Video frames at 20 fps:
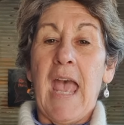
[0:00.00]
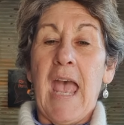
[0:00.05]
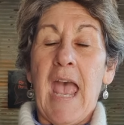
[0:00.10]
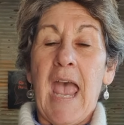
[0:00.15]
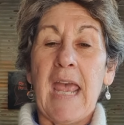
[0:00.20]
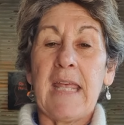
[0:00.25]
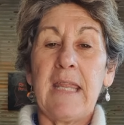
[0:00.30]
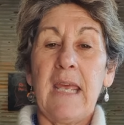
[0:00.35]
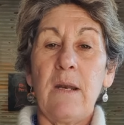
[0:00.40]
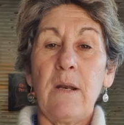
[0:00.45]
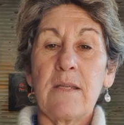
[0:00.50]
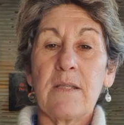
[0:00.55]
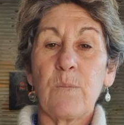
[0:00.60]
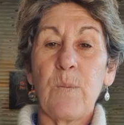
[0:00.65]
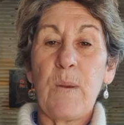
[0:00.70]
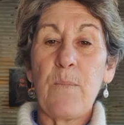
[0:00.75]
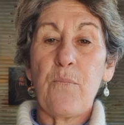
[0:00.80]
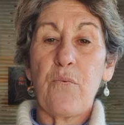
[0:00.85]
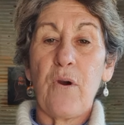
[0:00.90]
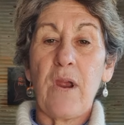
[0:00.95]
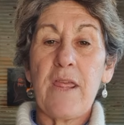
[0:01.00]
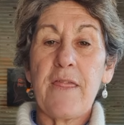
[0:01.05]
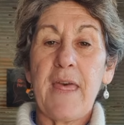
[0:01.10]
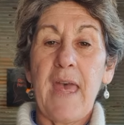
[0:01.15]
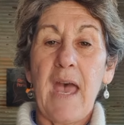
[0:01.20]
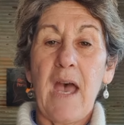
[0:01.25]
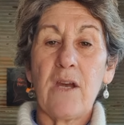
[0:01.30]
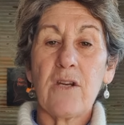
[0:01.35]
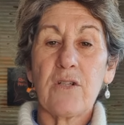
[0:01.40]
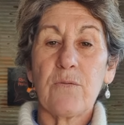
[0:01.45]
And then as we breathe
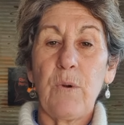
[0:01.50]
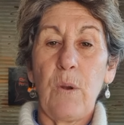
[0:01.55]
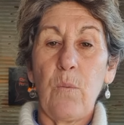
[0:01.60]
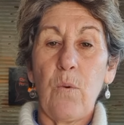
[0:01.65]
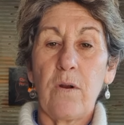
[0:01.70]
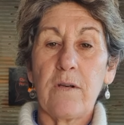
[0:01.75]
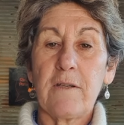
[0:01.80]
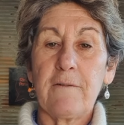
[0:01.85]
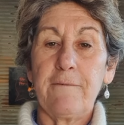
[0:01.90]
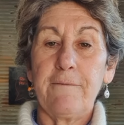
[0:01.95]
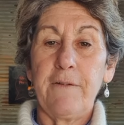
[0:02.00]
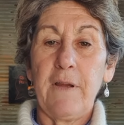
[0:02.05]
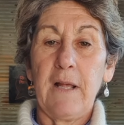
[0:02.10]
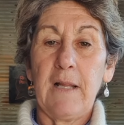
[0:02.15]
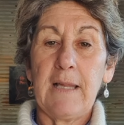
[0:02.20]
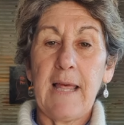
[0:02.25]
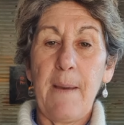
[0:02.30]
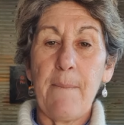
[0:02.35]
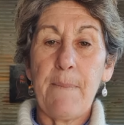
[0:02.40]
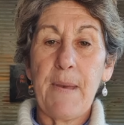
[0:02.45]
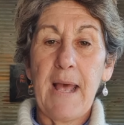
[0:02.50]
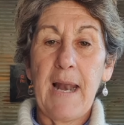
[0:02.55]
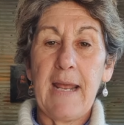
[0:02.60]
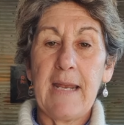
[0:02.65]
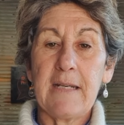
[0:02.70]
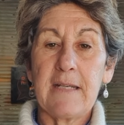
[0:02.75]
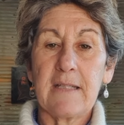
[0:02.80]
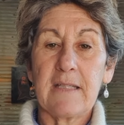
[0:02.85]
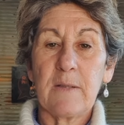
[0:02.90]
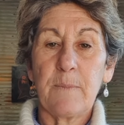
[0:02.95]
out, we want to feel that
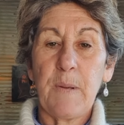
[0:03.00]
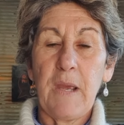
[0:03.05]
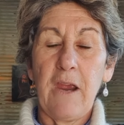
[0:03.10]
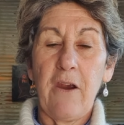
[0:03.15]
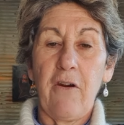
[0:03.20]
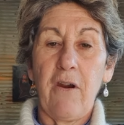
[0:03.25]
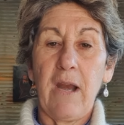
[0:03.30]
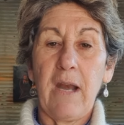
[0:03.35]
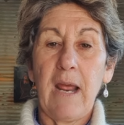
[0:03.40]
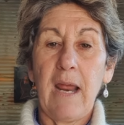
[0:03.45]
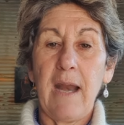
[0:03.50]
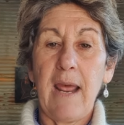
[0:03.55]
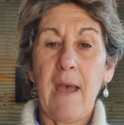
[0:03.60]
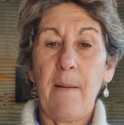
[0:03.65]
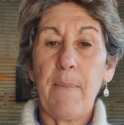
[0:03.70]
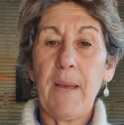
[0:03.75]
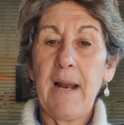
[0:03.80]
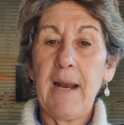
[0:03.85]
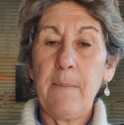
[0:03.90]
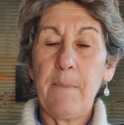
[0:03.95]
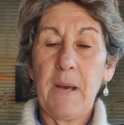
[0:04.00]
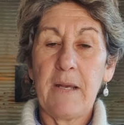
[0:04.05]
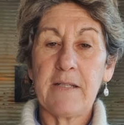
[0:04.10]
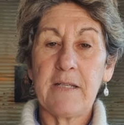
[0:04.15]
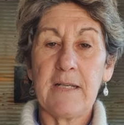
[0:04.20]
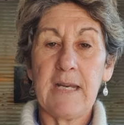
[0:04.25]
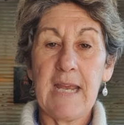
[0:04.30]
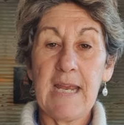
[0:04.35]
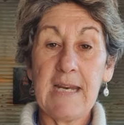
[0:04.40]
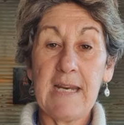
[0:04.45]
belly disappearing and our belly
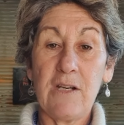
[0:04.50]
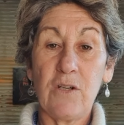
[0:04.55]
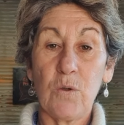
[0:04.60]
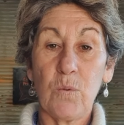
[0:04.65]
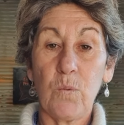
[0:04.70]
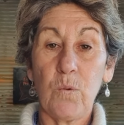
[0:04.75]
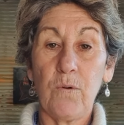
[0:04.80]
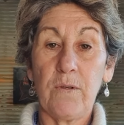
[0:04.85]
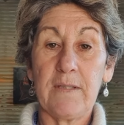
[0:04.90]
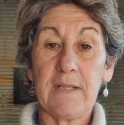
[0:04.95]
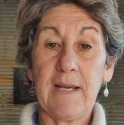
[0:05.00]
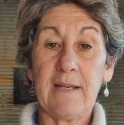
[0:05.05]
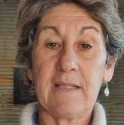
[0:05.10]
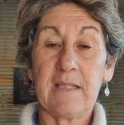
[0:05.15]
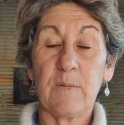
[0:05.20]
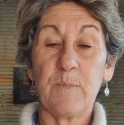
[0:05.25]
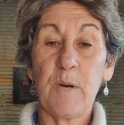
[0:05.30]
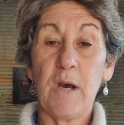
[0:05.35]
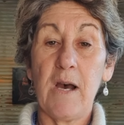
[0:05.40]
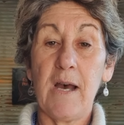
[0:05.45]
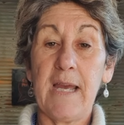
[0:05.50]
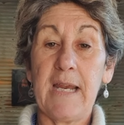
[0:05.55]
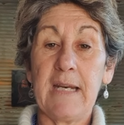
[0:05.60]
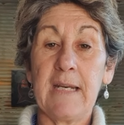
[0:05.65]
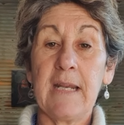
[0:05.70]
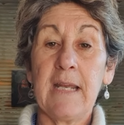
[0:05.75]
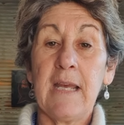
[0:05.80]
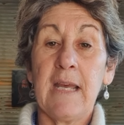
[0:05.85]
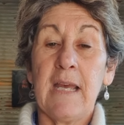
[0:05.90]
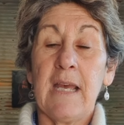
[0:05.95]
button heading towards our
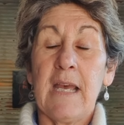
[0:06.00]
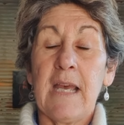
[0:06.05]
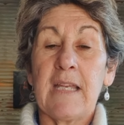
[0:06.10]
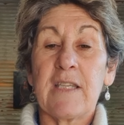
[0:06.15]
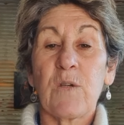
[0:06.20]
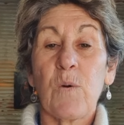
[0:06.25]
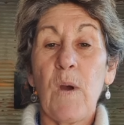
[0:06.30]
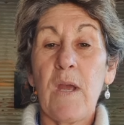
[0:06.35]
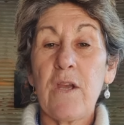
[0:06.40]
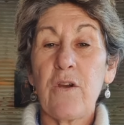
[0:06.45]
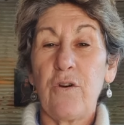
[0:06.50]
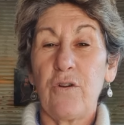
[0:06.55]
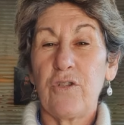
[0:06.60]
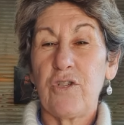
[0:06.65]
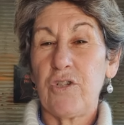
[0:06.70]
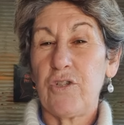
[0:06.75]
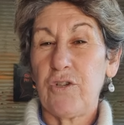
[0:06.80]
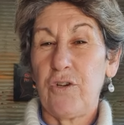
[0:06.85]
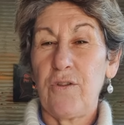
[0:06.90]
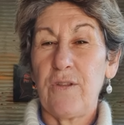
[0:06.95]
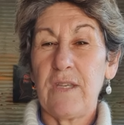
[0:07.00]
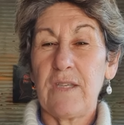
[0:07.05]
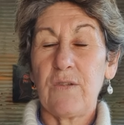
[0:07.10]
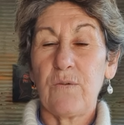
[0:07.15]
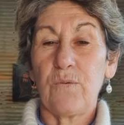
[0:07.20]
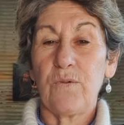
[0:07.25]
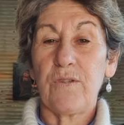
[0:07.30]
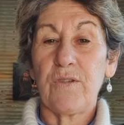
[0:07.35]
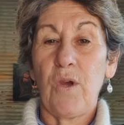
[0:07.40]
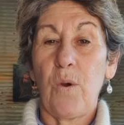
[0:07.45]
spine. It's quite good to do
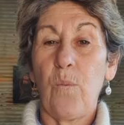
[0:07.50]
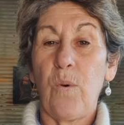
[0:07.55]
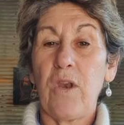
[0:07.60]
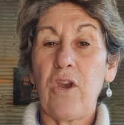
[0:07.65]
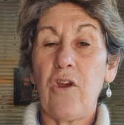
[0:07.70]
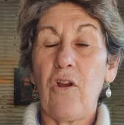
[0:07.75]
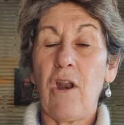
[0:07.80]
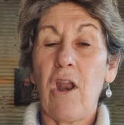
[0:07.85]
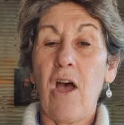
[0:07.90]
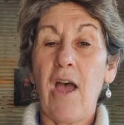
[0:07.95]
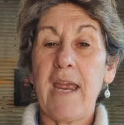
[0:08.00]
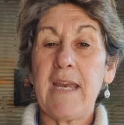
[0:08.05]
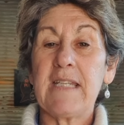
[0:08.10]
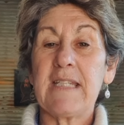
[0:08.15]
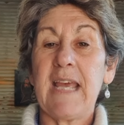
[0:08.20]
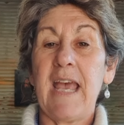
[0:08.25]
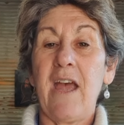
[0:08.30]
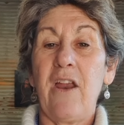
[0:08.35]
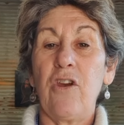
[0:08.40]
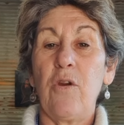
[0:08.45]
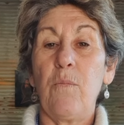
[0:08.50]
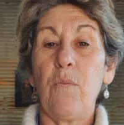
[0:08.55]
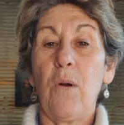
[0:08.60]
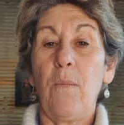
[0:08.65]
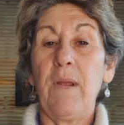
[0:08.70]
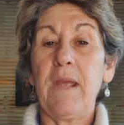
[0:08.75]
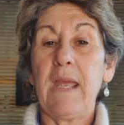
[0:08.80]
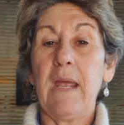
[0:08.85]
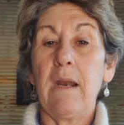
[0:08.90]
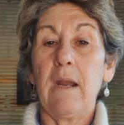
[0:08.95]
this also when you're lying down. You
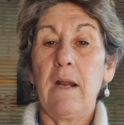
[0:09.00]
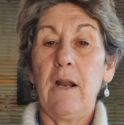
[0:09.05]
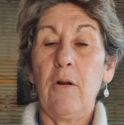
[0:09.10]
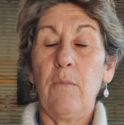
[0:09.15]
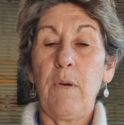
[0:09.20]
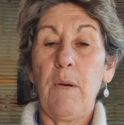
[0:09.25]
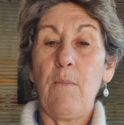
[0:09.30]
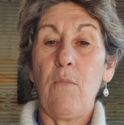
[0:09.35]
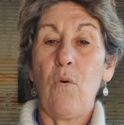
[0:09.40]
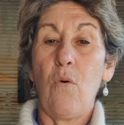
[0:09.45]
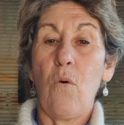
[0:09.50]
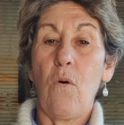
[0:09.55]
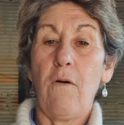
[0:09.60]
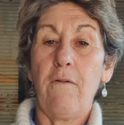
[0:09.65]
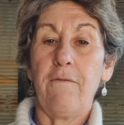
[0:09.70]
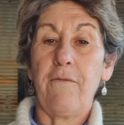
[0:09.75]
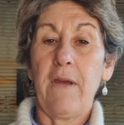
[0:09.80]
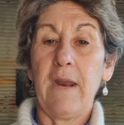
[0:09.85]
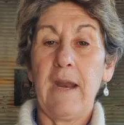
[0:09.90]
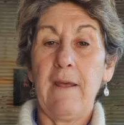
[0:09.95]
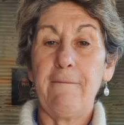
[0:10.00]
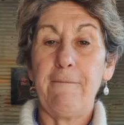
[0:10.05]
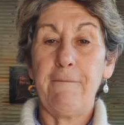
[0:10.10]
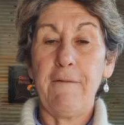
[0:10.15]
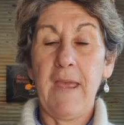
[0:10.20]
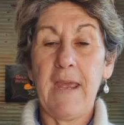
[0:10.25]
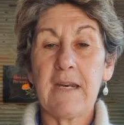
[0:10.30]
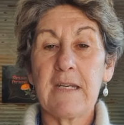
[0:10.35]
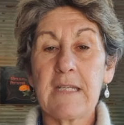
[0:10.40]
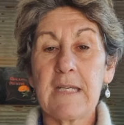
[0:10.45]
probably get a little bit more of an
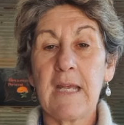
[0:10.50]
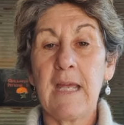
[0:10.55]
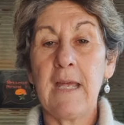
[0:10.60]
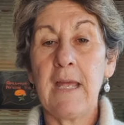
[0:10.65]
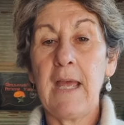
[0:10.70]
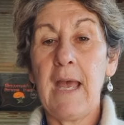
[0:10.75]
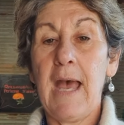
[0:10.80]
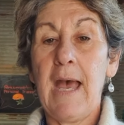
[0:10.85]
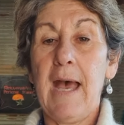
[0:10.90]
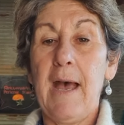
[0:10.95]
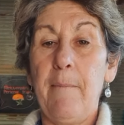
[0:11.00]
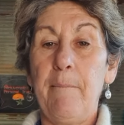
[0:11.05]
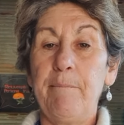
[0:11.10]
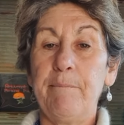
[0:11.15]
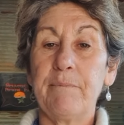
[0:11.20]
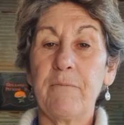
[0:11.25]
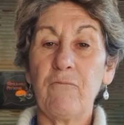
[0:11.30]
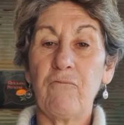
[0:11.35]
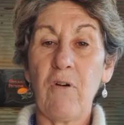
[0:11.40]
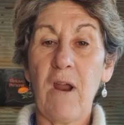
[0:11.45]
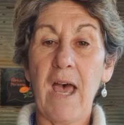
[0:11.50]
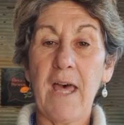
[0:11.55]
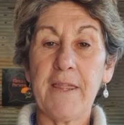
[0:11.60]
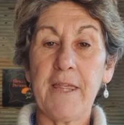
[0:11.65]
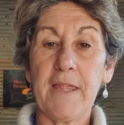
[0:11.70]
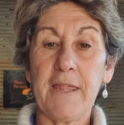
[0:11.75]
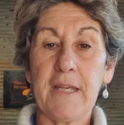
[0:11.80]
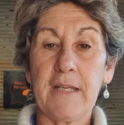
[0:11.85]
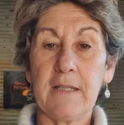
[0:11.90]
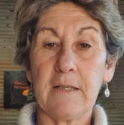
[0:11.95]
effect
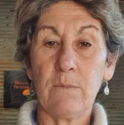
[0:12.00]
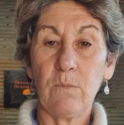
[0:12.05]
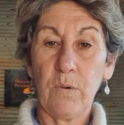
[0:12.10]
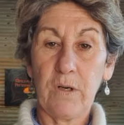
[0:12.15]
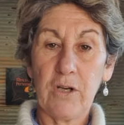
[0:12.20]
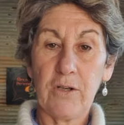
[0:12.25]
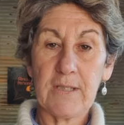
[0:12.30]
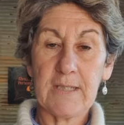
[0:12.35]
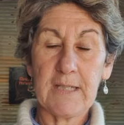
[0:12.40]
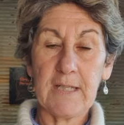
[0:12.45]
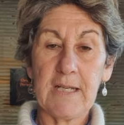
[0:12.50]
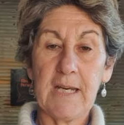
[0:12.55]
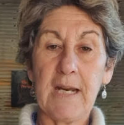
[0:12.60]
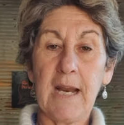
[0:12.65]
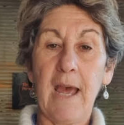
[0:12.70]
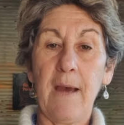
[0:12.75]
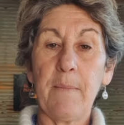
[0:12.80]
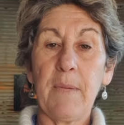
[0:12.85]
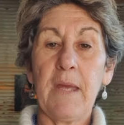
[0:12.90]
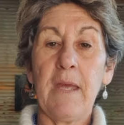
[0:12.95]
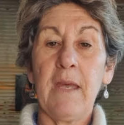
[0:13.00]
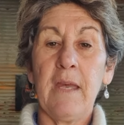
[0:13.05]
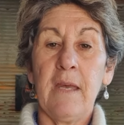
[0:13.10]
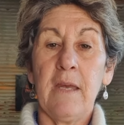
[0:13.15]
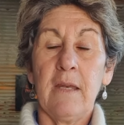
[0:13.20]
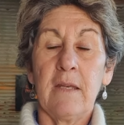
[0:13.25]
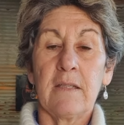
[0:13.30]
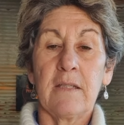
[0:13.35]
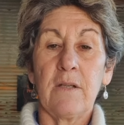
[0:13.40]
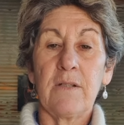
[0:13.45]
rather than when you're sitting up.
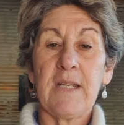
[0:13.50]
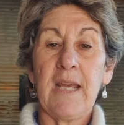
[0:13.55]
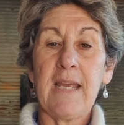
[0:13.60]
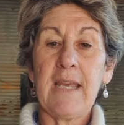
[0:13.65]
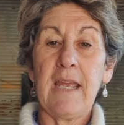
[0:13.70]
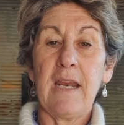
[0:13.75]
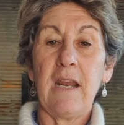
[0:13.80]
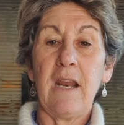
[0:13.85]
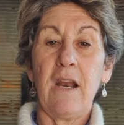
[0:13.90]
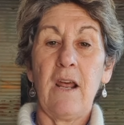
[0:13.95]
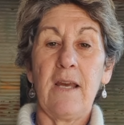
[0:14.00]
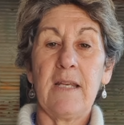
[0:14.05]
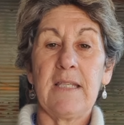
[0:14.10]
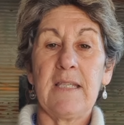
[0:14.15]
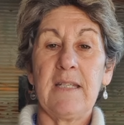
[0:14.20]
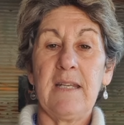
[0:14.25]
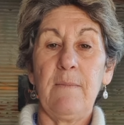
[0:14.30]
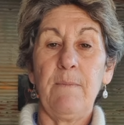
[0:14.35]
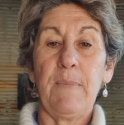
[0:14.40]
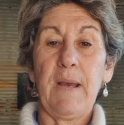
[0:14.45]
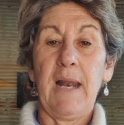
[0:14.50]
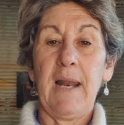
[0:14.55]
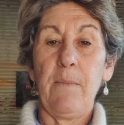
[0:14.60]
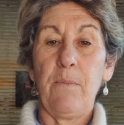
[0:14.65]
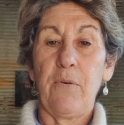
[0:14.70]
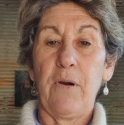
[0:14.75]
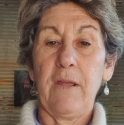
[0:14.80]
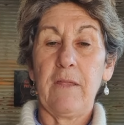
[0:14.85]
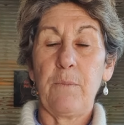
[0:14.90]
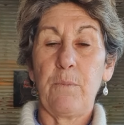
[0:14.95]
So taking a nice deep belly
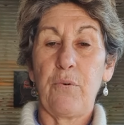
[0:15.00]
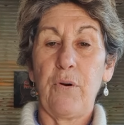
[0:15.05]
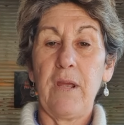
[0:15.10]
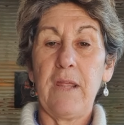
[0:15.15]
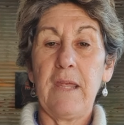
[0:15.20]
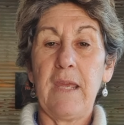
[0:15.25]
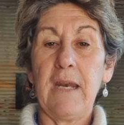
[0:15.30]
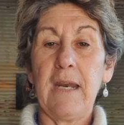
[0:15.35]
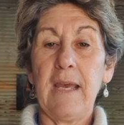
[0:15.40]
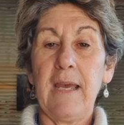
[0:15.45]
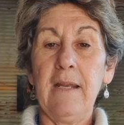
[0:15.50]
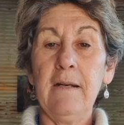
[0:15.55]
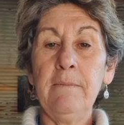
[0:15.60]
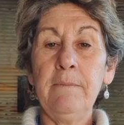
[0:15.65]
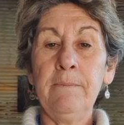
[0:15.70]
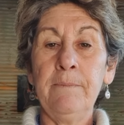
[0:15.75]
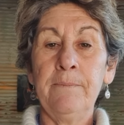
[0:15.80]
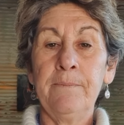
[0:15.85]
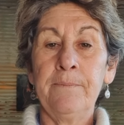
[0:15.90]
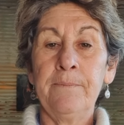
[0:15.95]
breath, breathing in,